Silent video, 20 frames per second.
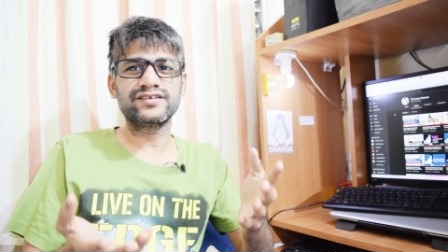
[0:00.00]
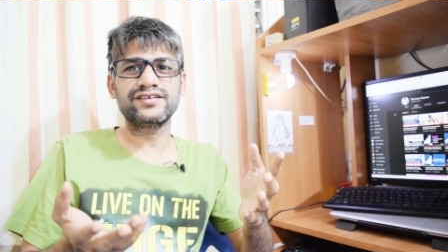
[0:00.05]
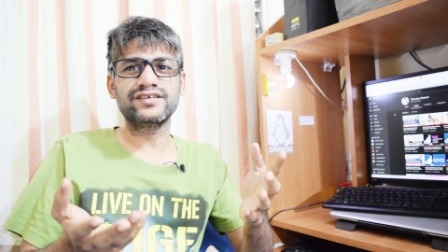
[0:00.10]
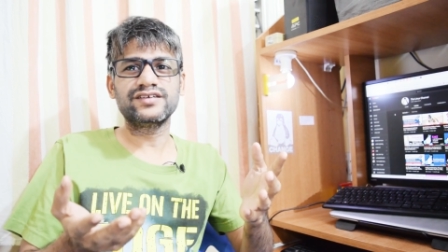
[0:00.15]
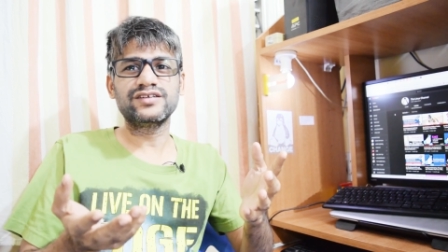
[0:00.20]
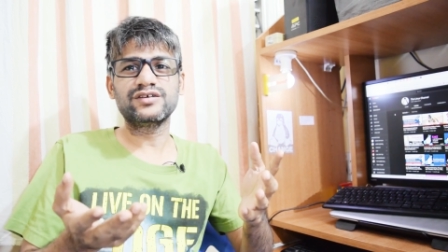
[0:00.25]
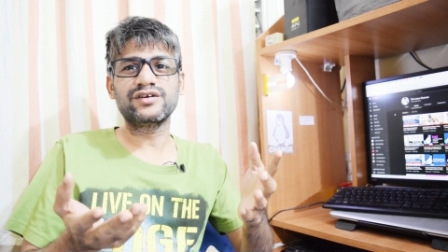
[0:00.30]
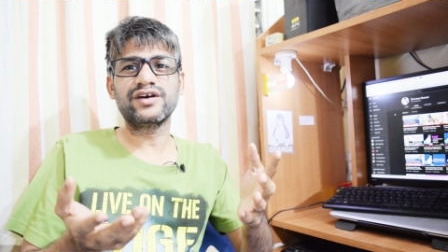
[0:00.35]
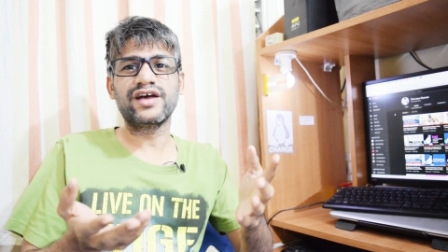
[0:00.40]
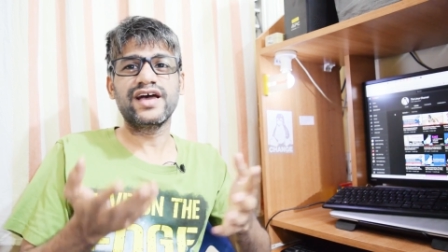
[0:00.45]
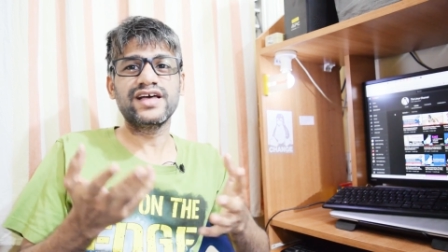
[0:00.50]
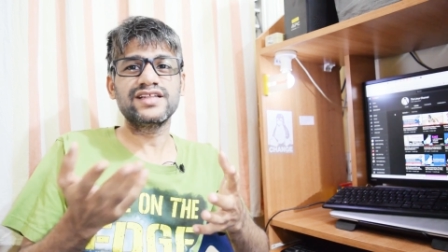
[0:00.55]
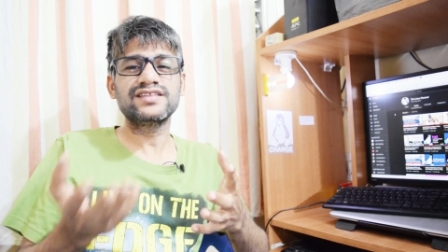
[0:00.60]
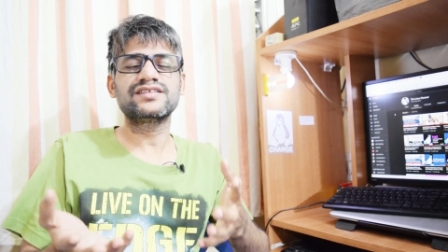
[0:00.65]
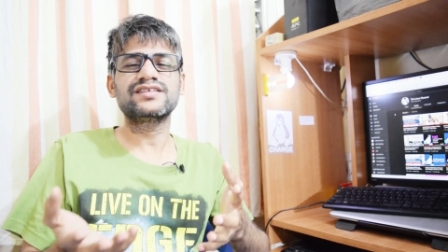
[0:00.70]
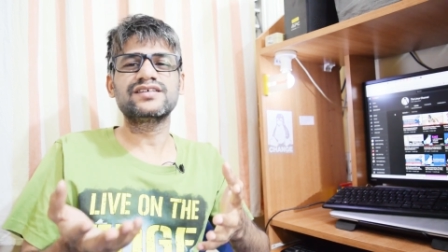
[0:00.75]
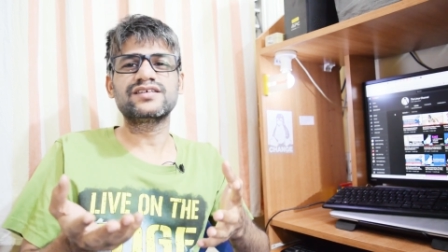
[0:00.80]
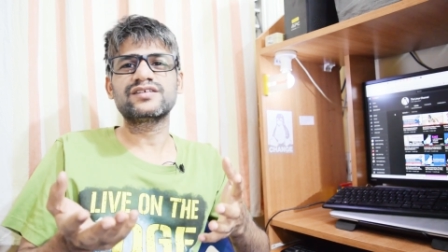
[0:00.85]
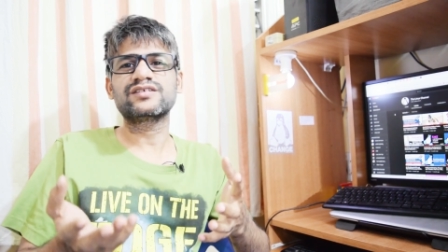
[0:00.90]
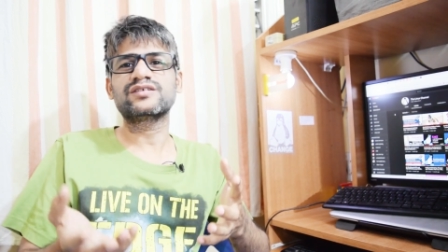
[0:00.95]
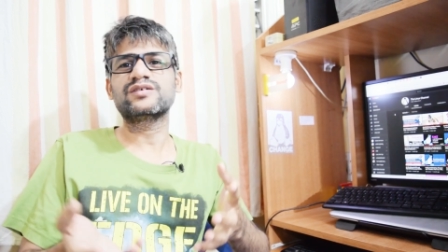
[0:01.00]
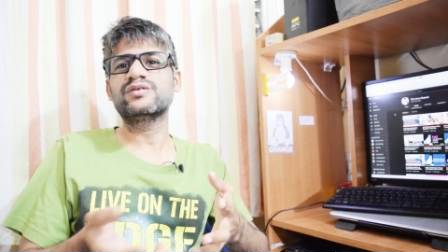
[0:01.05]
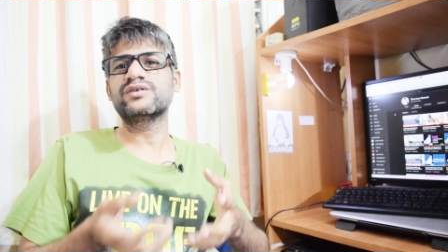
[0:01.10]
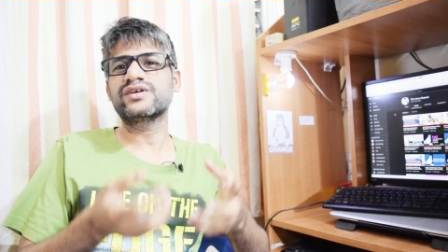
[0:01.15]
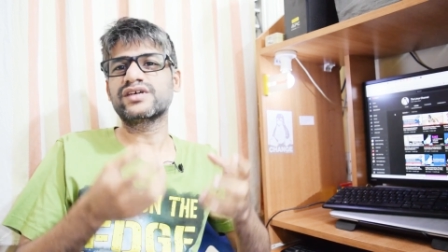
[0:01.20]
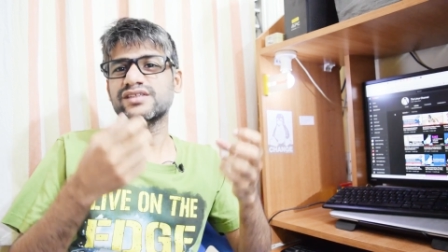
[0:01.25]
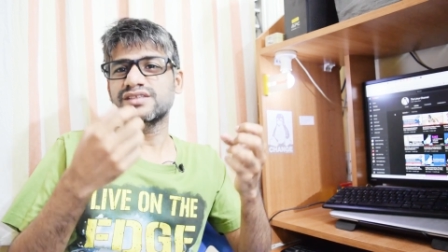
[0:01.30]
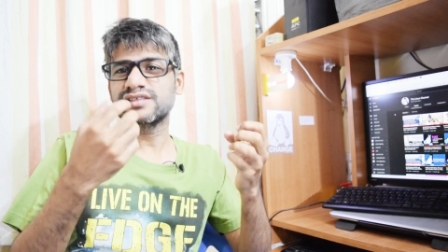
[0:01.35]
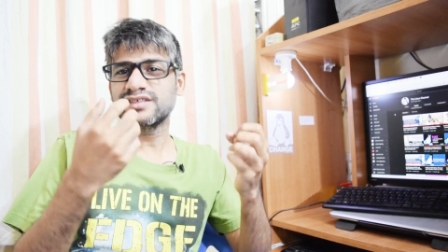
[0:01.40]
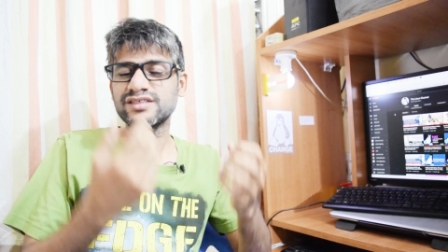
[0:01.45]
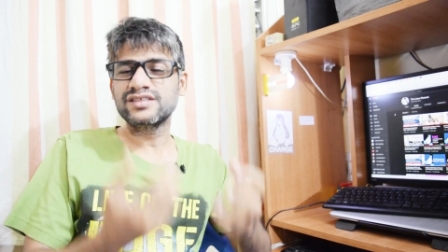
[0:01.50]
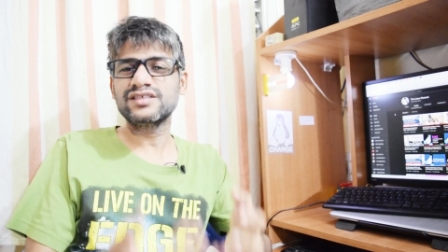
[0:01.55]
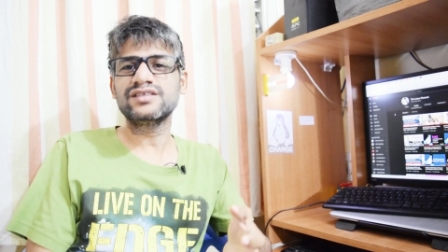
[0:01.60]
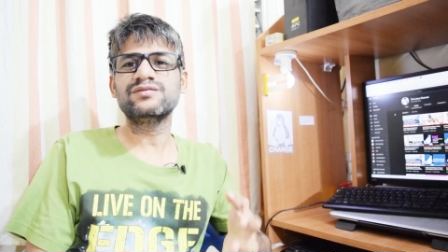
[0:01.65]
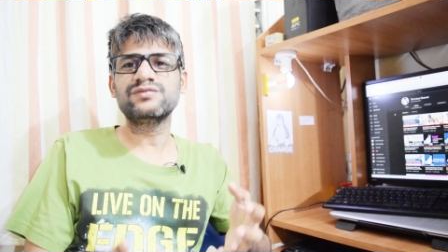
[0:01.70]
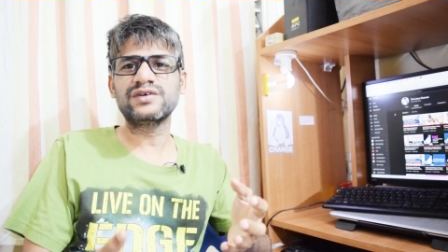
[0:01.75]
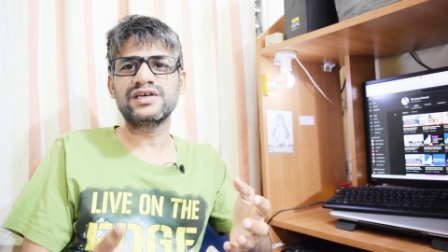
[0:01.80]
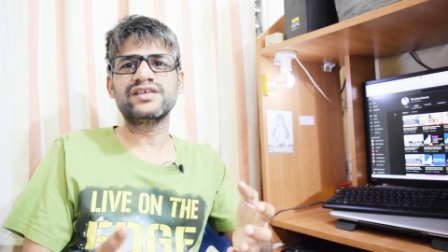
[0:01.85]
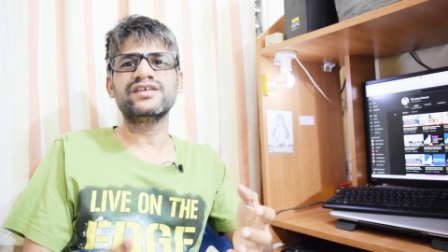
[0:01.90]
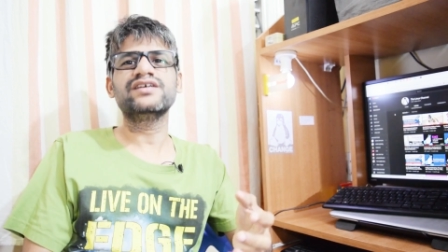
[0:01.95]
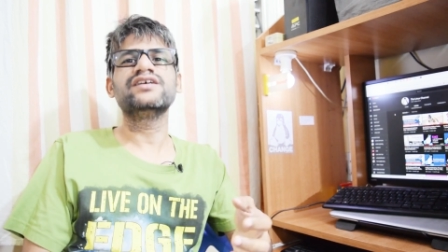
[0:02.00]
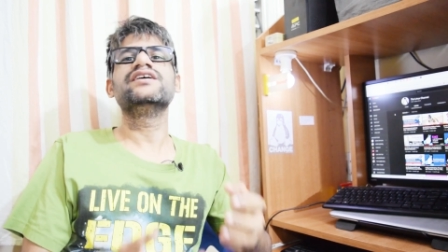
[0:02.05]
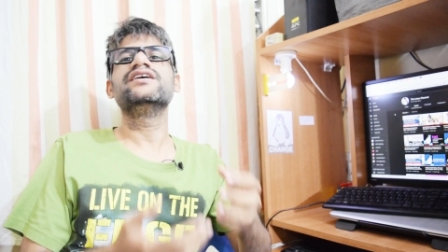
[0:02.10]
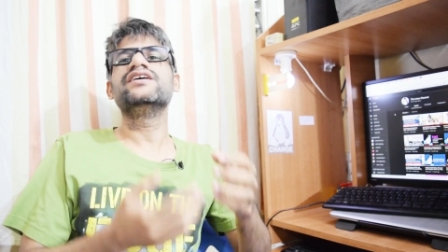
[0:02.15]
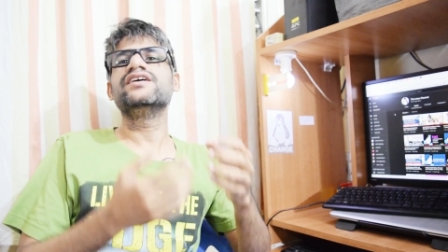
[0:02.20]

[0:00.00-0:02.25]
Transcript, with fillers: you know, answers. Okay, this is why